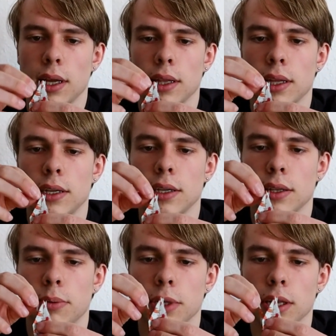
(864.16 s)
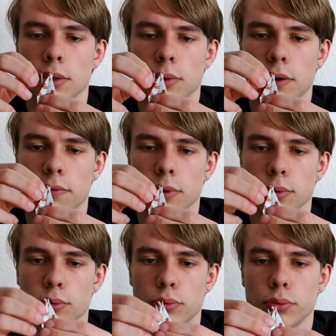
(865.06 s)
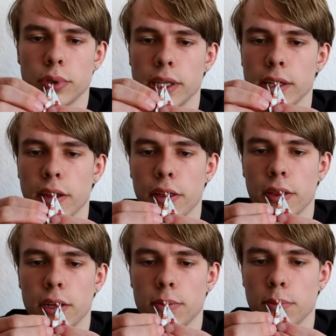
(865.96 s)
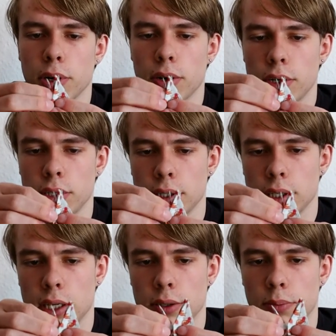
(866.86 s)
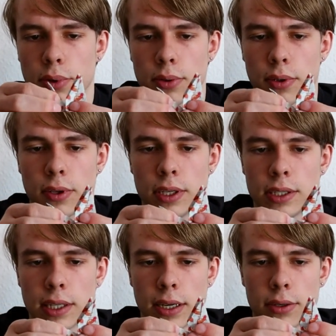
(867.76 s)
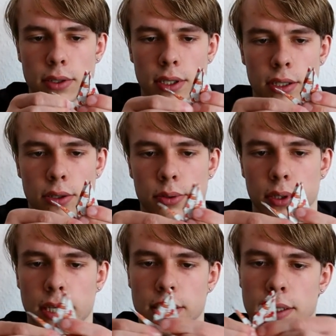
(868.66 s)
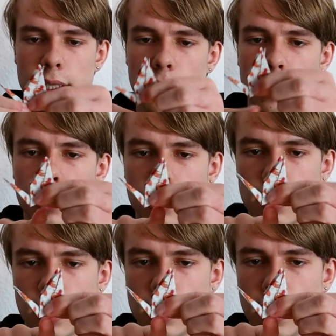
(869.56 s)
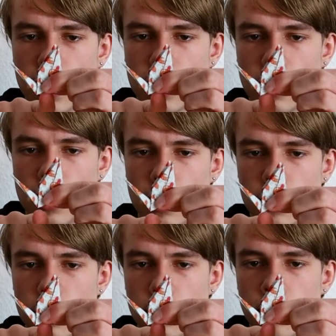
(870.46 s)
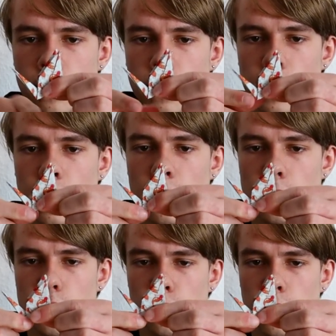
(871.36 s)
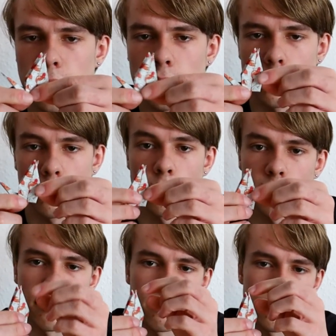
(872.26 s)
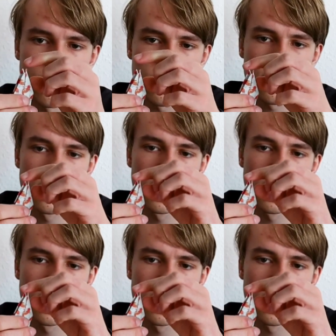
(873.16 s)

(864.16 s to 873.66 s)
And then in the middle you have those really thin parts, and you pull these out and create again a tiny angle here, and then strengthen it with a fold.